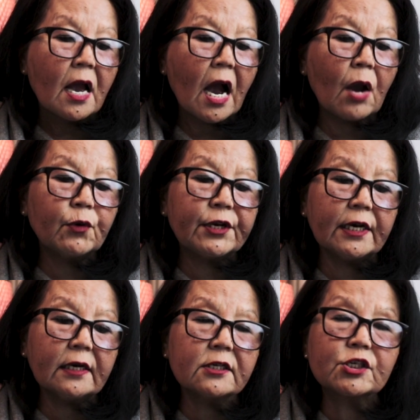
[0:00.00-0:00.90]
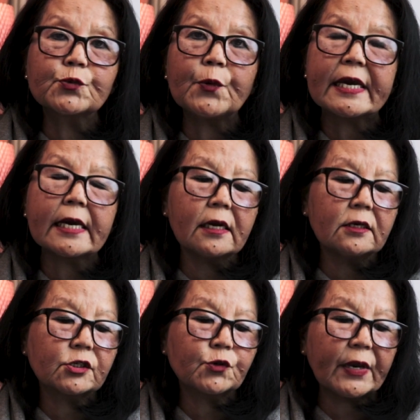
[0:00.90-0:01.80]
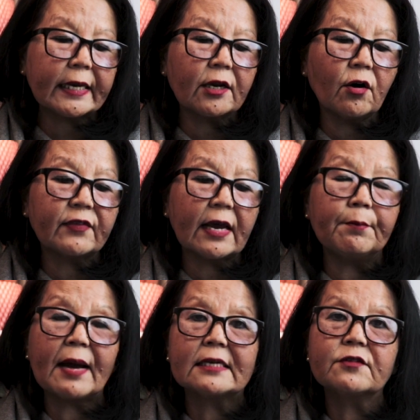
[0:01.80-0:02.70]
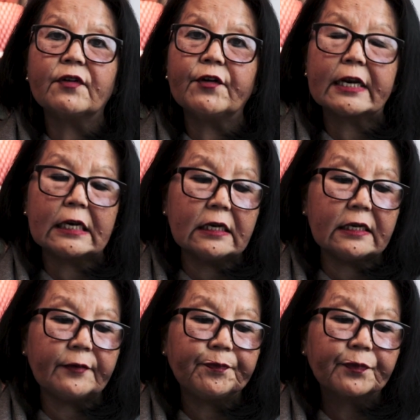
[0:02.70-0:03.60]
I would hear the squeaking of that bat very clearly.